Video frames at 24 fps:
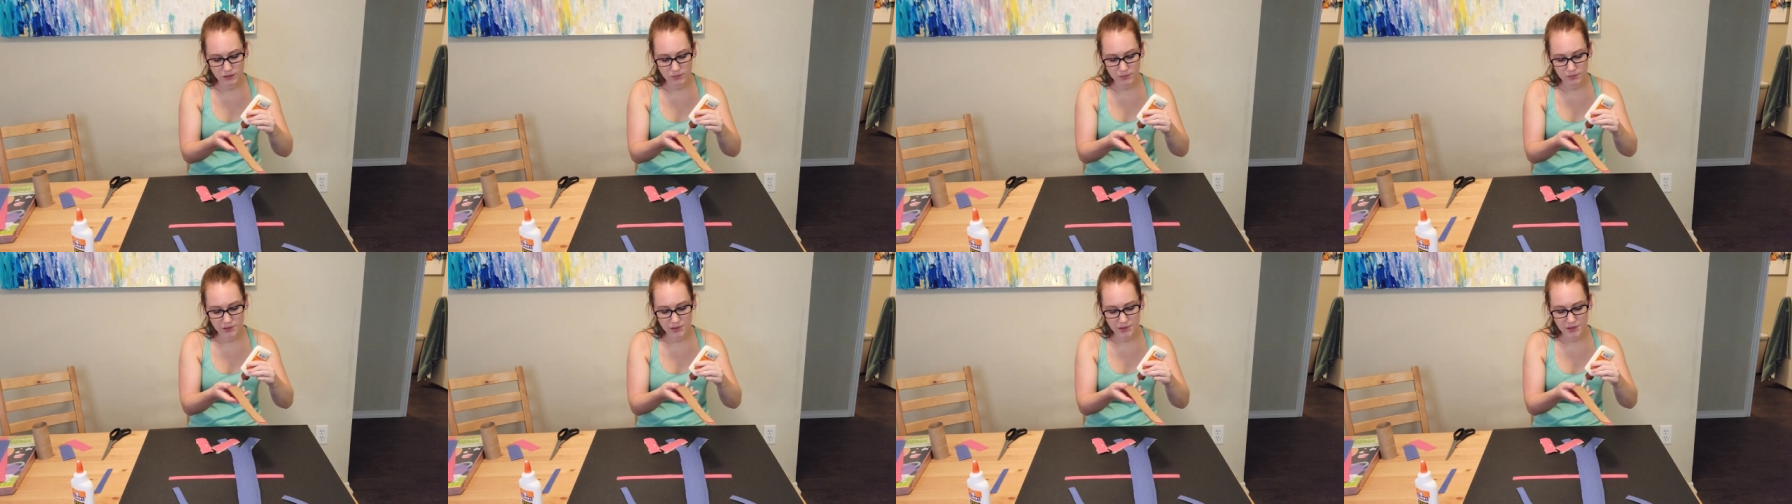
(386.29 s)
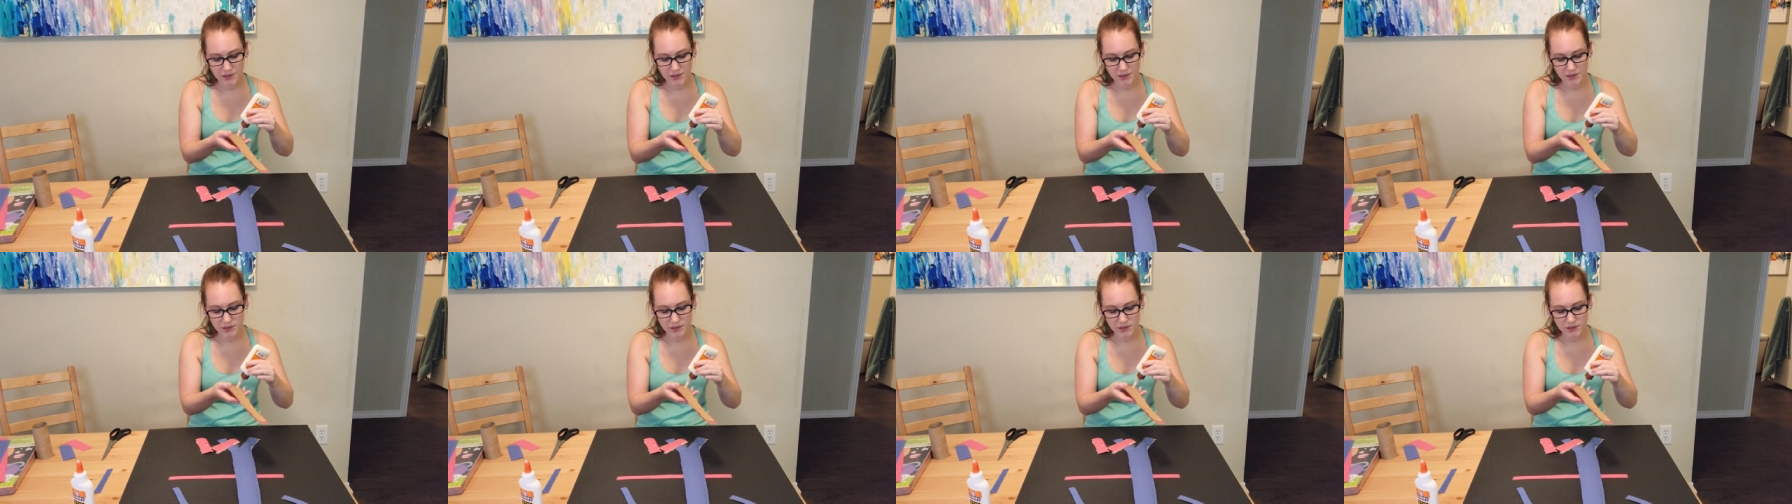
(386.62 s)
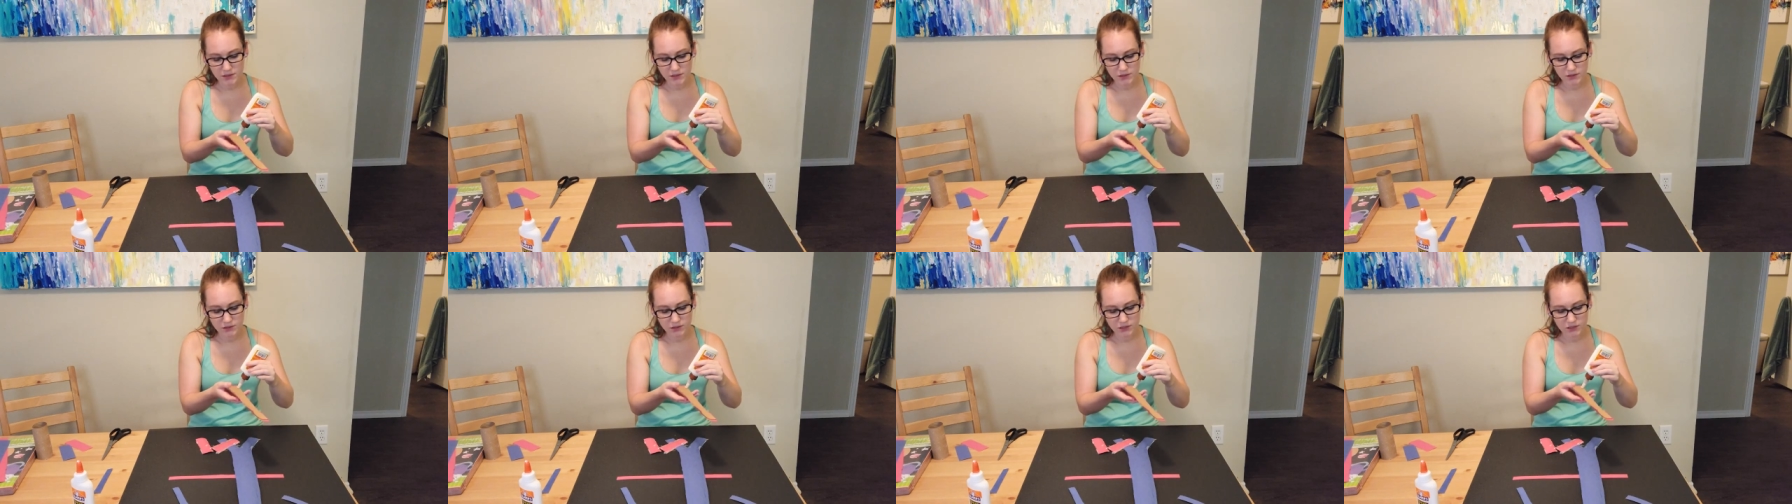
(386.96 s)
but this,
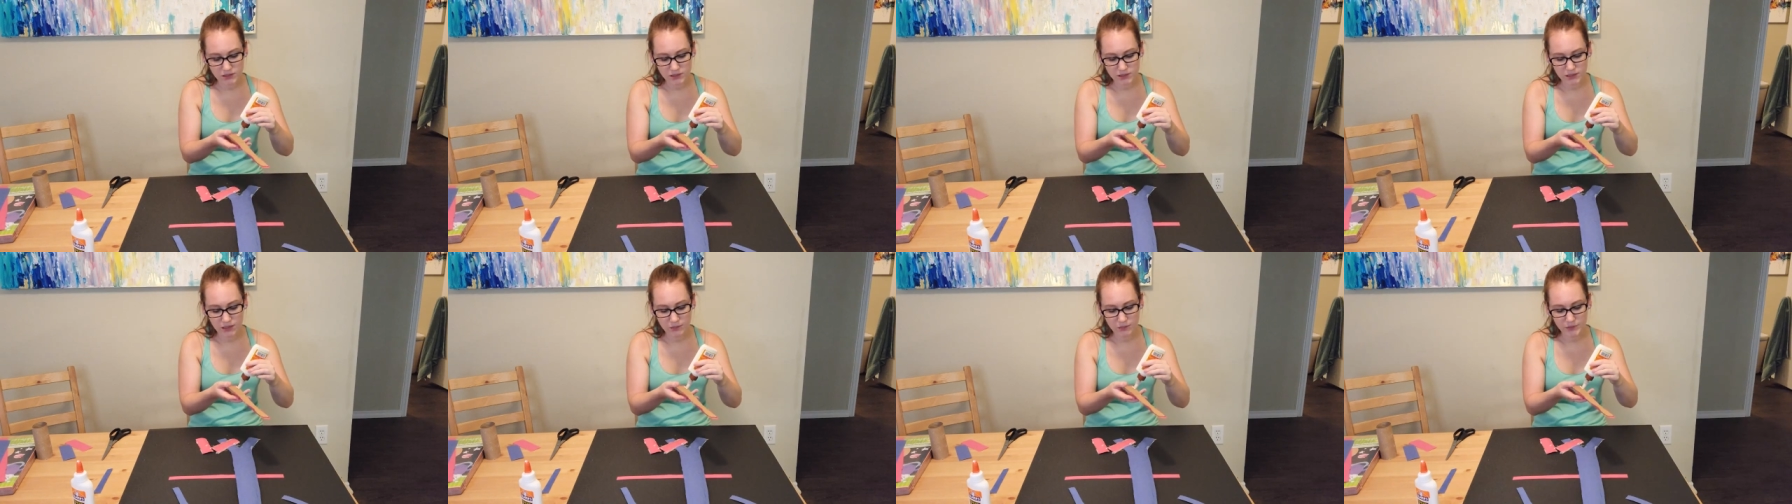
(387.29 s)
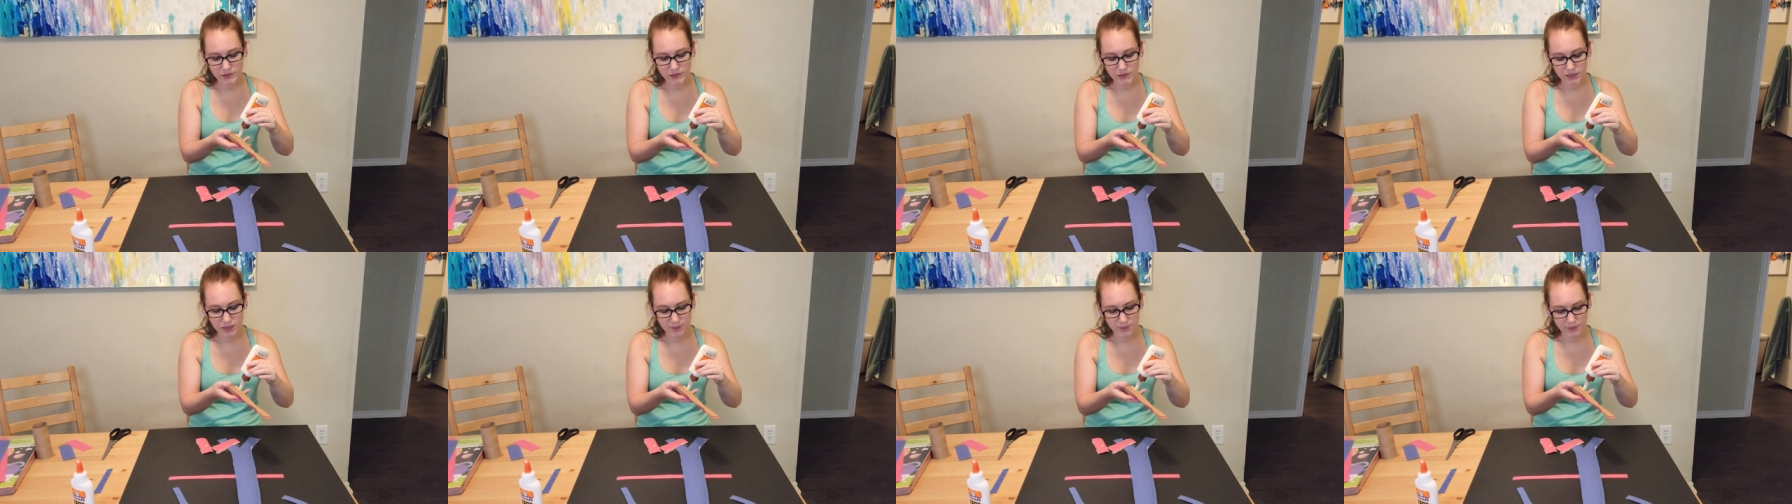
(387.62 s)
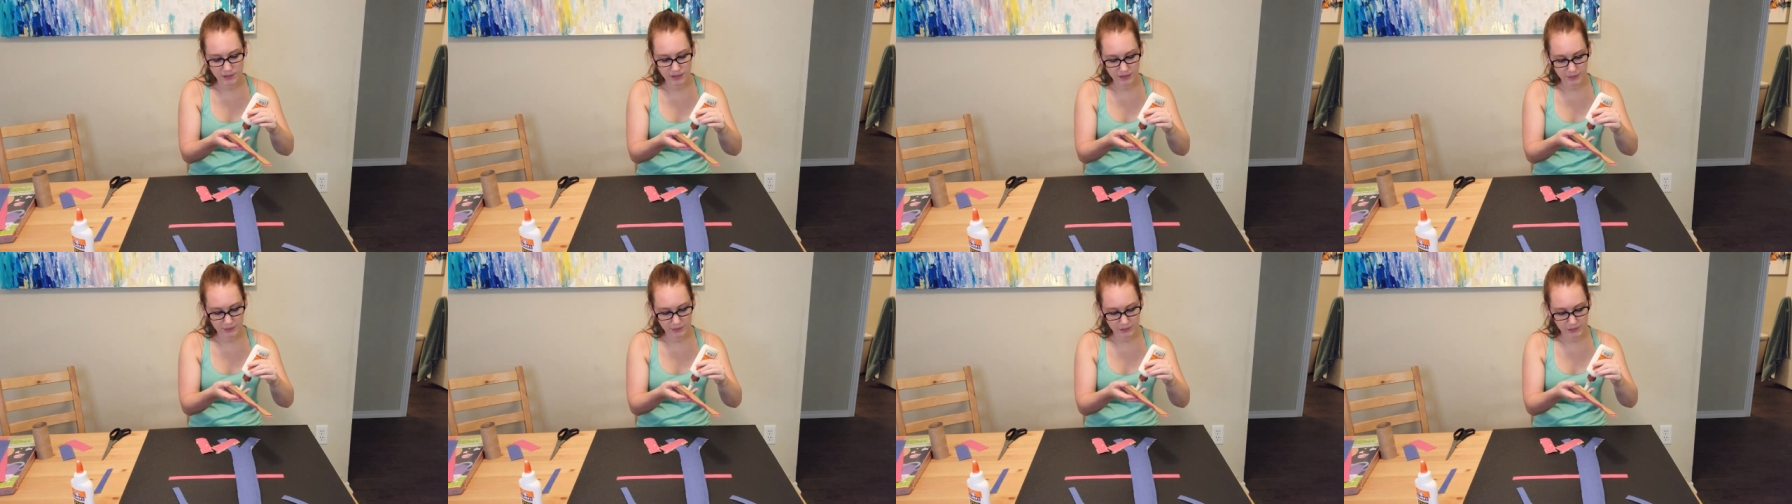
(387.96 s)
you could just tell, was a couple
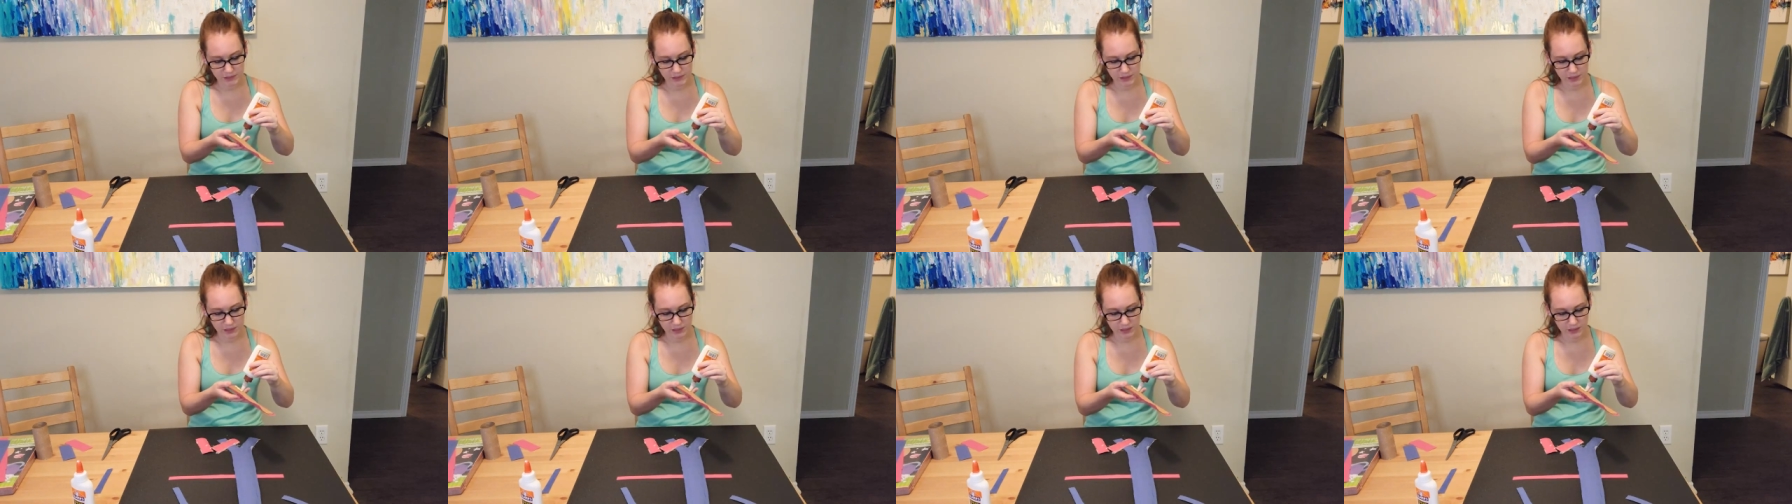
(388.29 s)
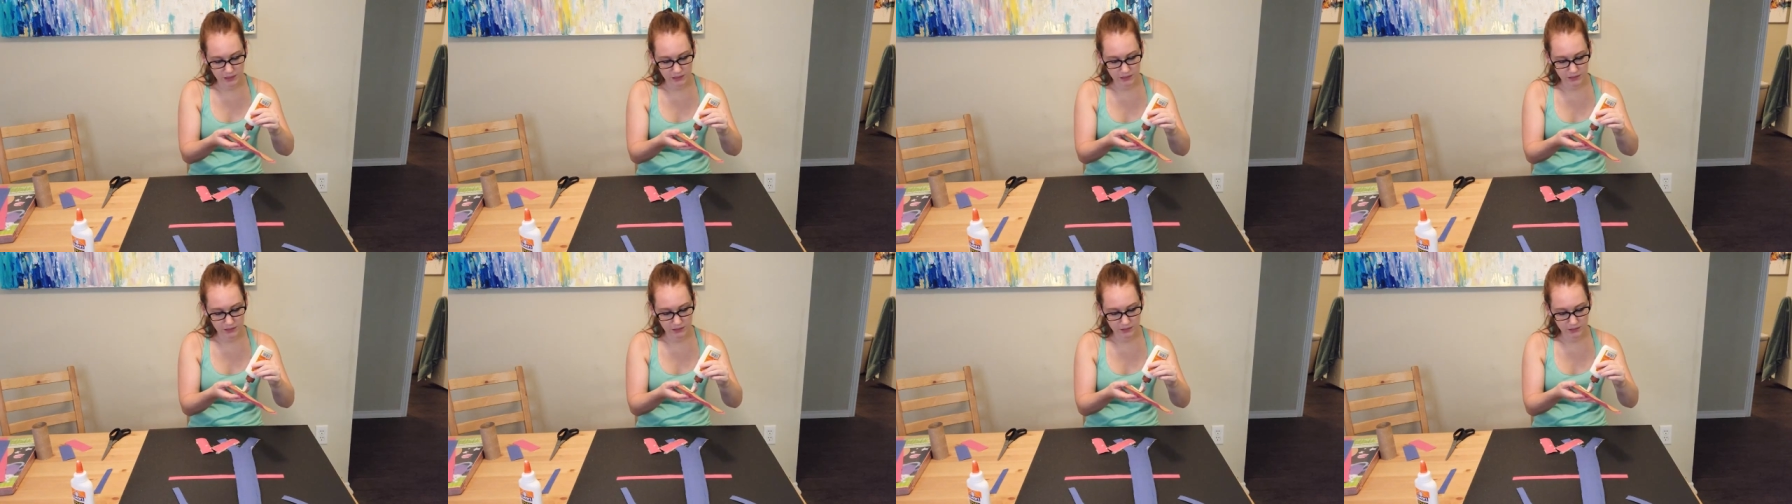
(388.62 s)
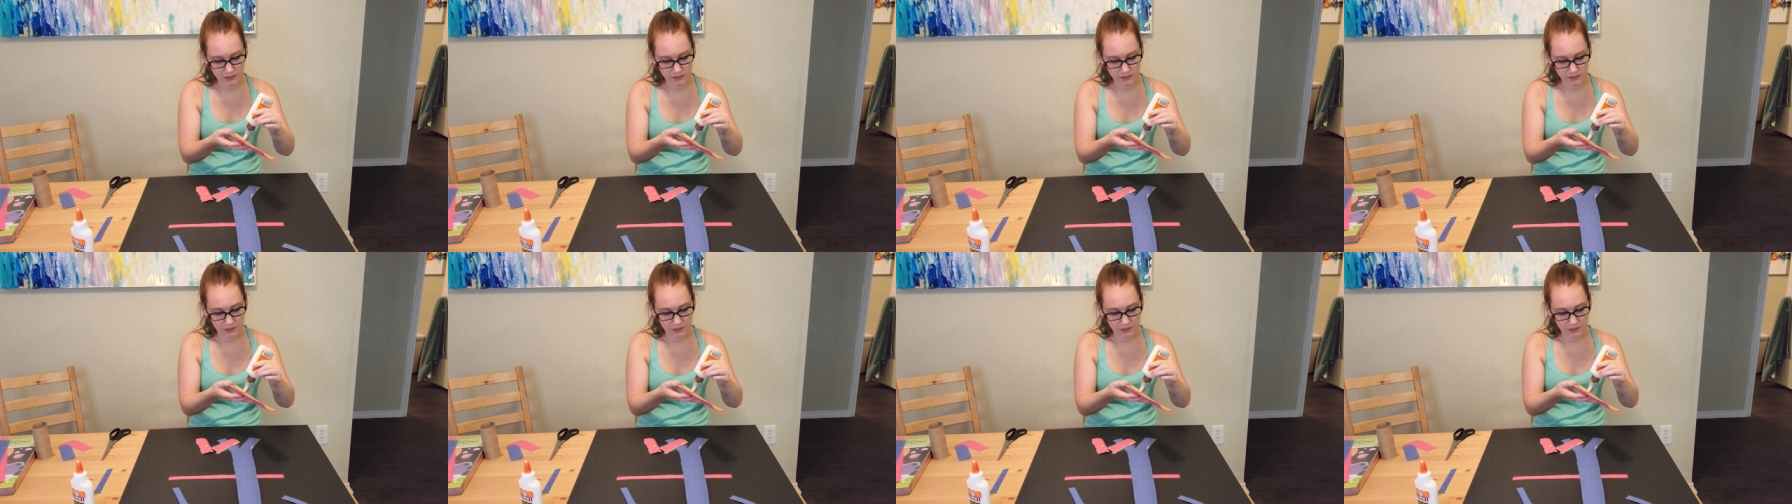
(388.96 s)
that was not